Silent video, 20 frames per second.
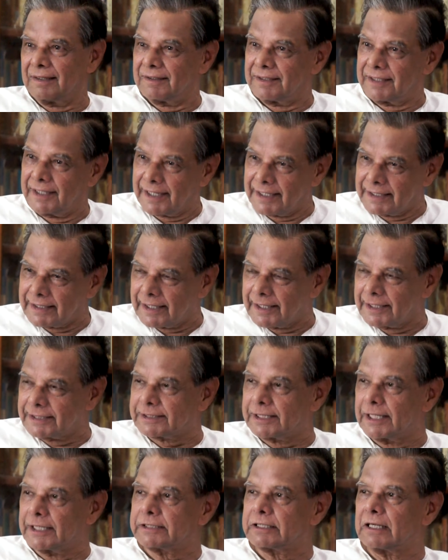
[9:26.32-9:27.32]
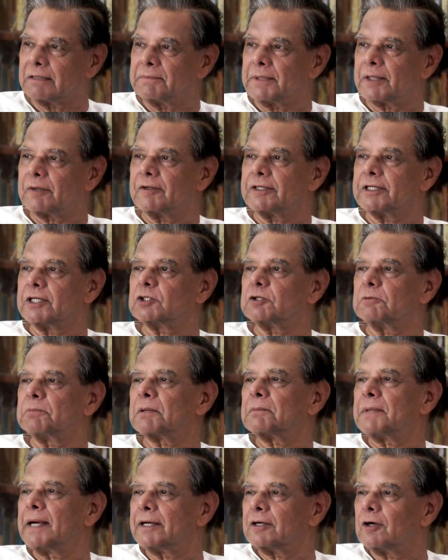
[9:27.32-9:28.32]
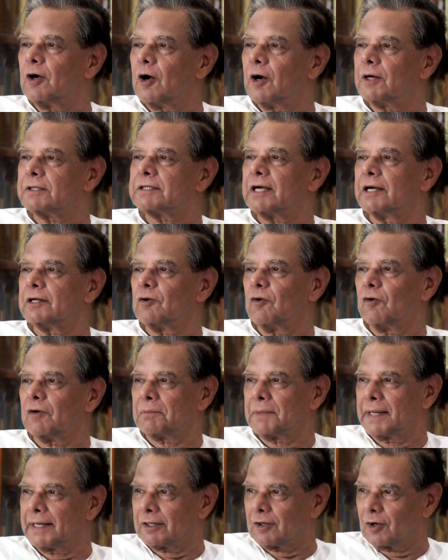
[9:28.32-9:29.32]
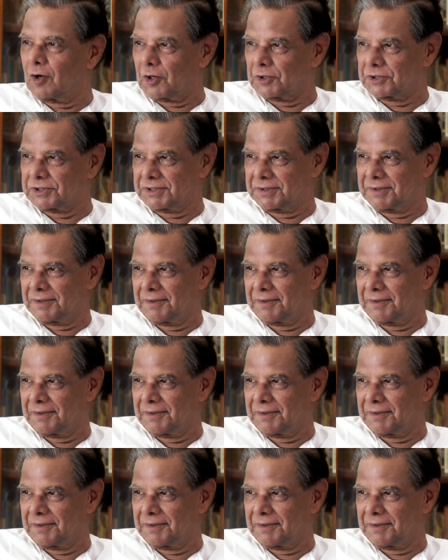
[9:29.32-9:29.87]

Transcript: There is a distinction between the supermind gods and the overmind gods.